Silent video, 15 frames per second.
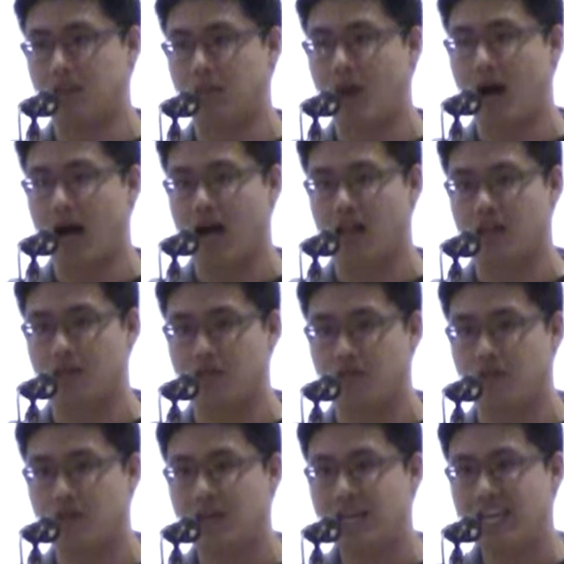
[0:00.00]
is a pile
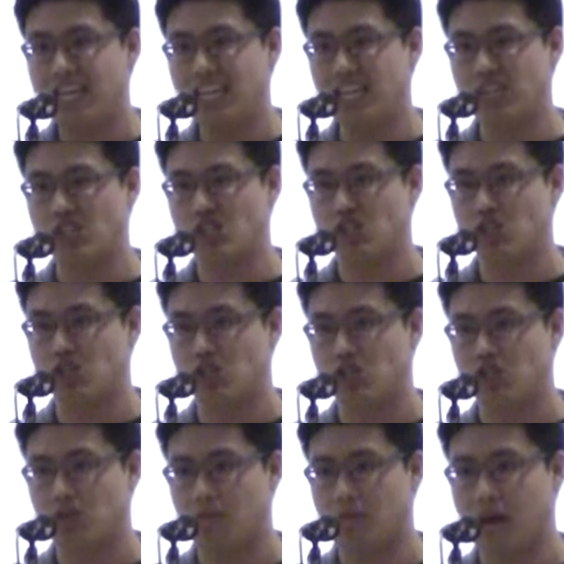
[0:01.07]
of
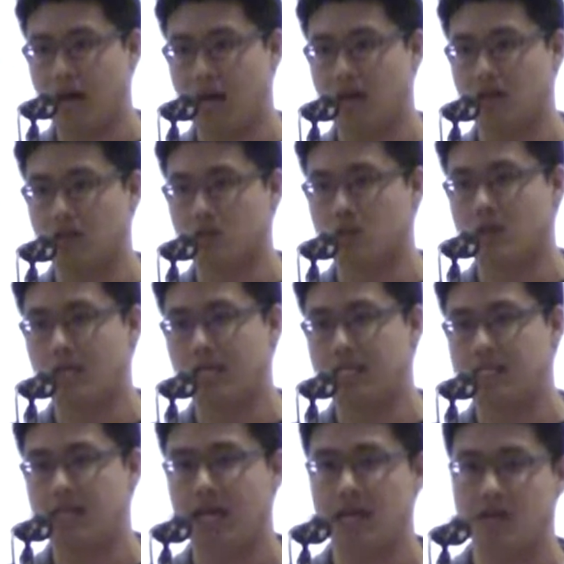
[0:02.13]
Ishmaels when he
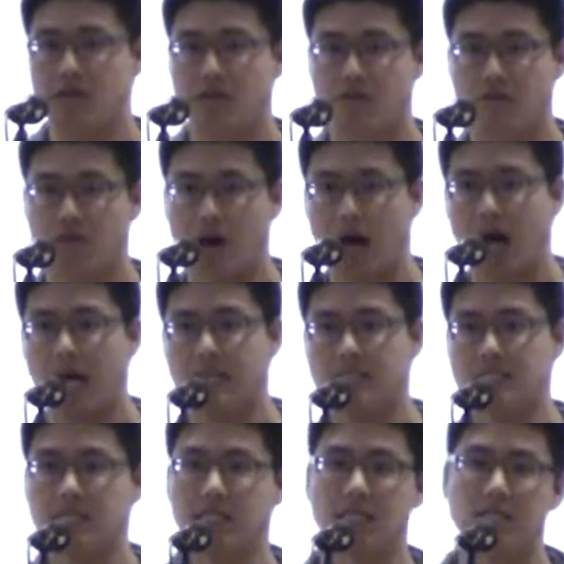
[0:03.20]
intended for
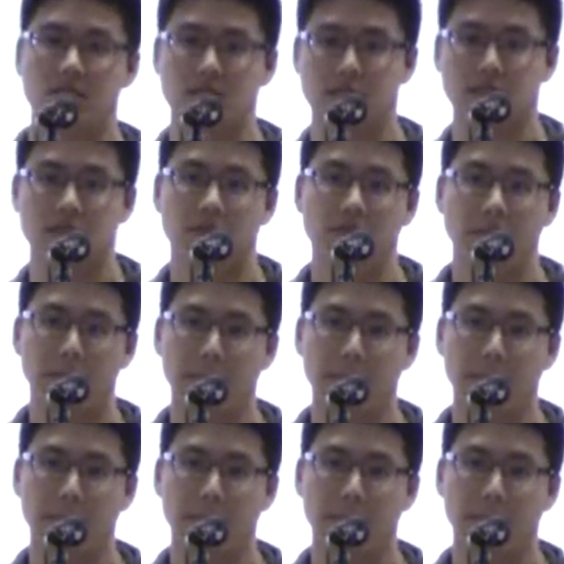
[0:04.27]
Isaacs.